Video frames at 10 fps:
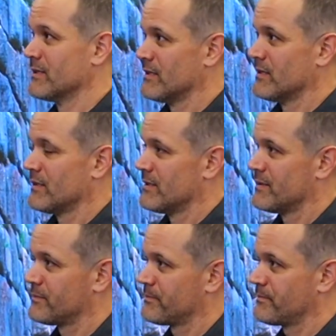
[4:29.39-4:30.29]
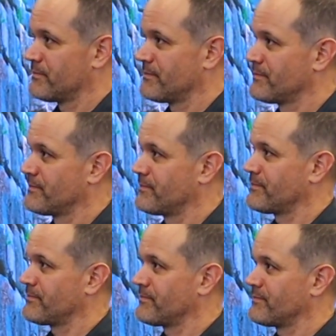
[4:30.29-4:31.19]

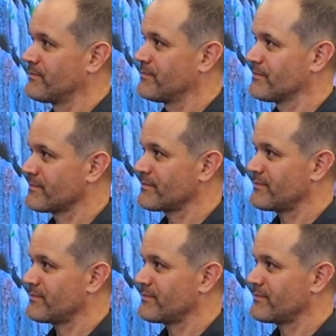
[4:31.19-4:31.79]
(silent)